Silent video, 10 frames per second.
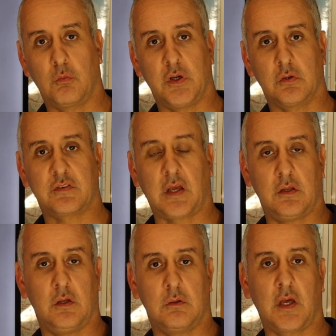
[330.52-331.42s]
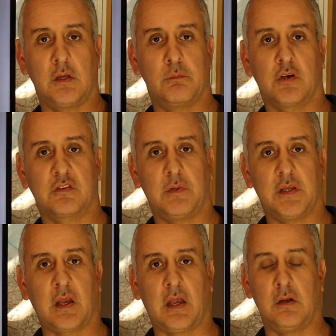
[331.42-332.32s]
wheels that you possibly
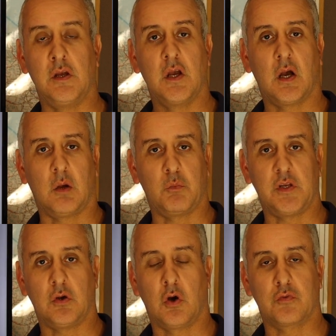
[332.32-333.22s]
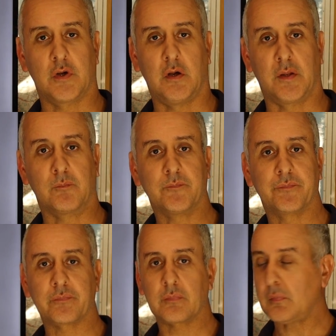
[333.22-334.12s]
can when you're off-roading.
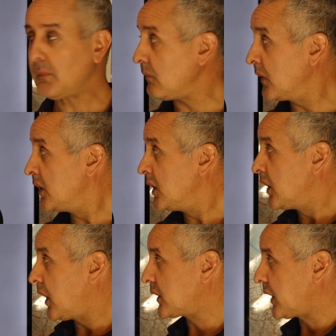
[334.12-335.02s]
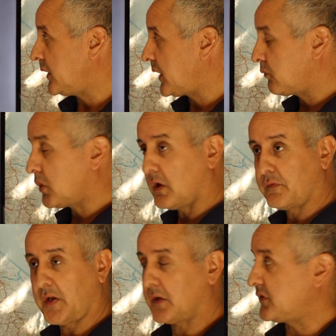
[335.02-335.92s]
Okay, now what
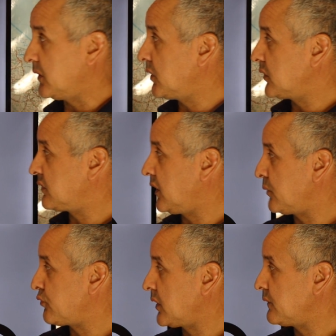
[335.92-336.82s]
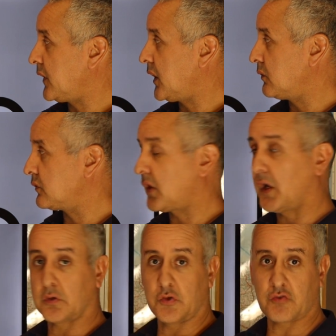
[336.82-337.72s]
affects it? Well, tyre profile,
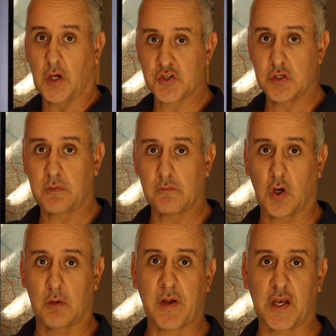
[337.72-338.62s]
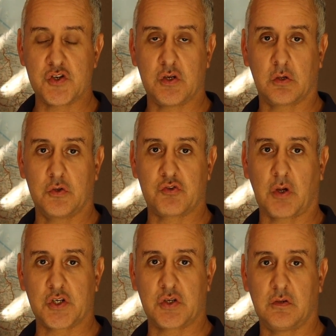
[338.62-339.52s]
tyre construction. If you've got a passenger
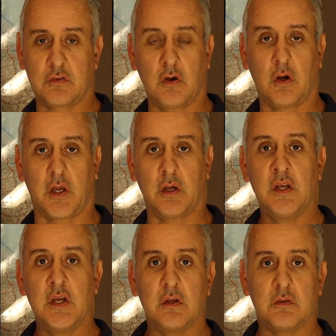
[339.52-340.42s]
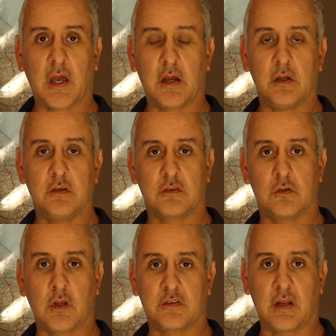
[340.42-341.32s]
construction tyre, that
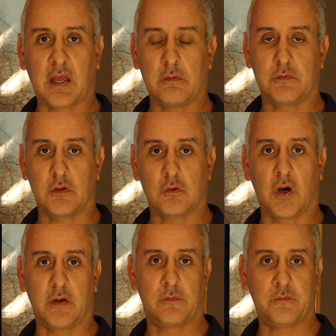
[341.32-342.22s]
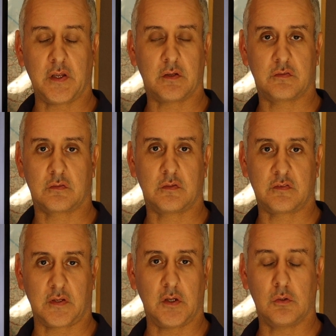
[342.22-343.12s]
doesn't have the quite fixed
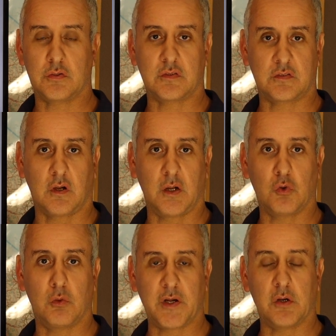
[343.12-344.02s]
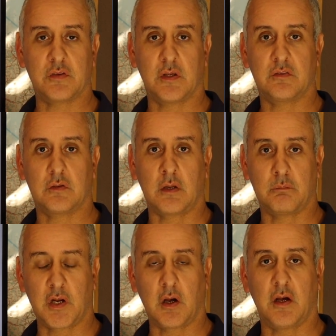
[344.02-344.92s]
steel sidewall beltings
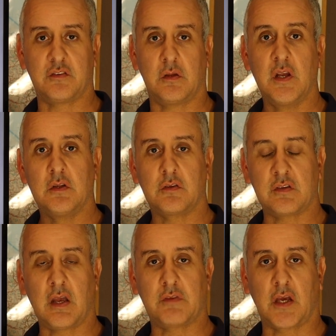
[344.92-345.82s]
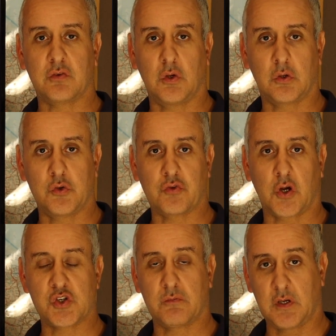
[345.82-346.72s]
and plies. It doesn't have that sort of
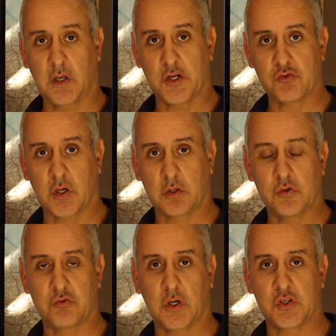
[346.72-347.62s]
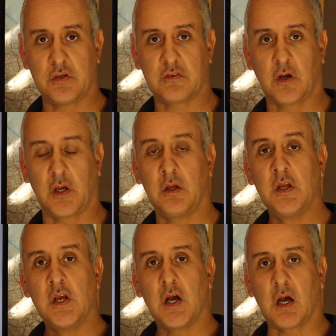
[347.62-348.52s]
construction of a light truck construction tyre.
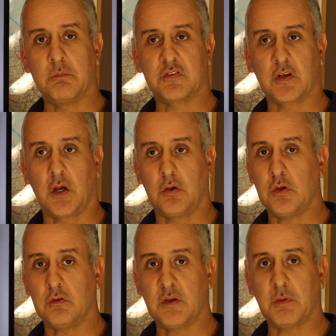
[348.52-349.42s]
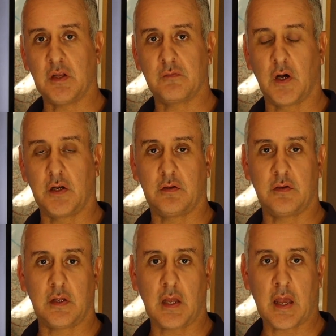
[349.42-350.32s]
So you typically find that
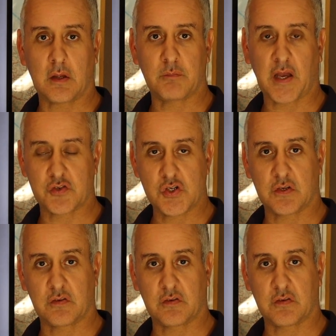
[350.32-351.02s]
the passenger